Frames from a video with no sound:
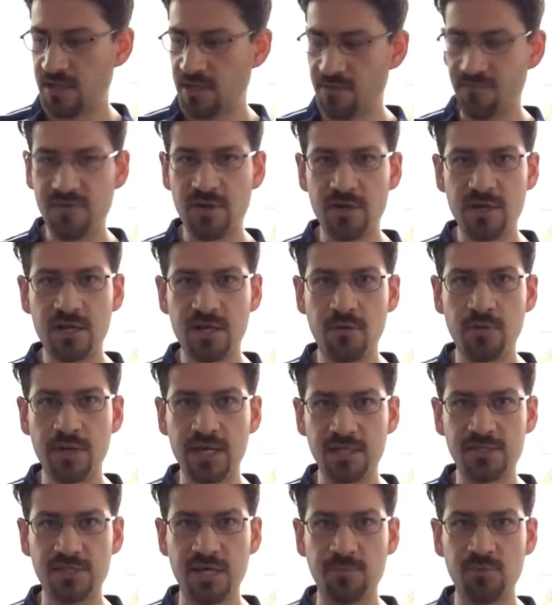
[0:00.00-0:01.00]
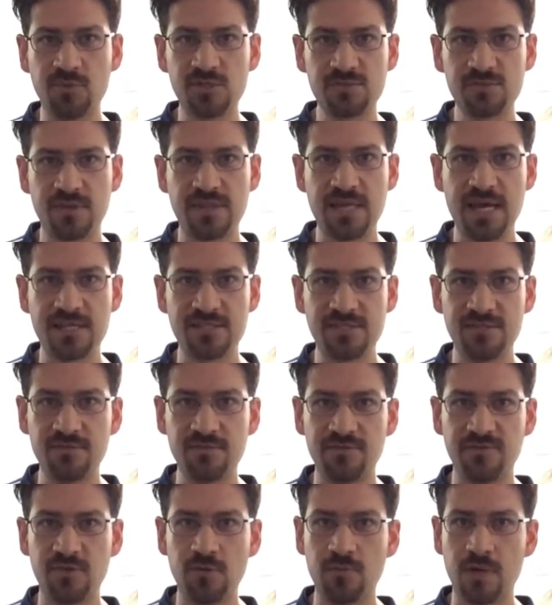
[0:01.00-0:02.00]
very quick doubles with that too
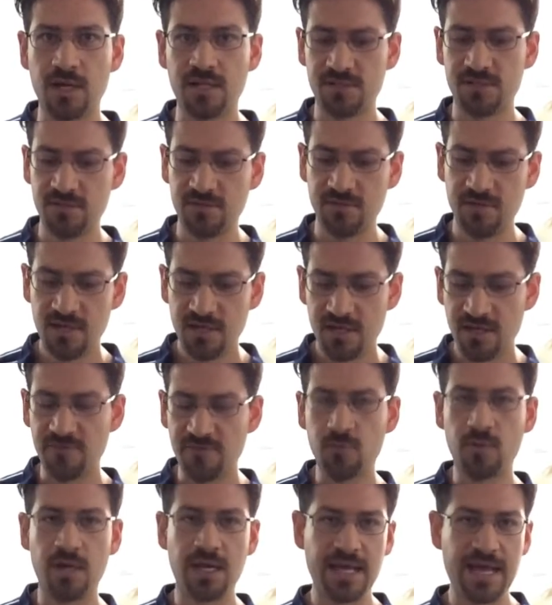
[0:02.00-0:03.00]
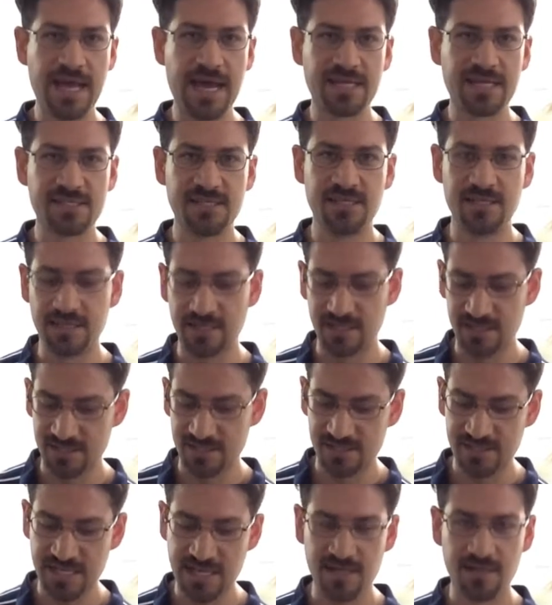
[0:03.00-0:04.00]
if you want to. If you want to accent like
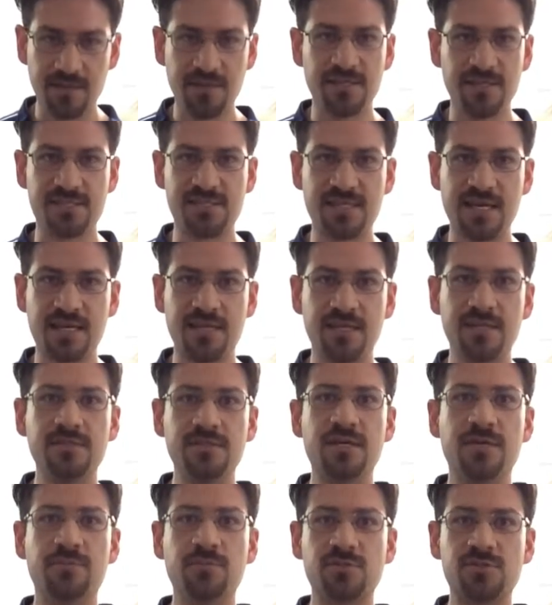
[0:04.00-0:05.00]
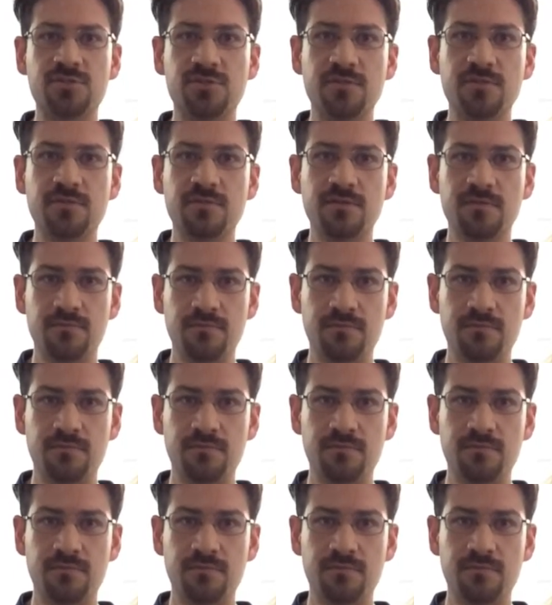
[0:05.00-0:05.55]
the second double stroke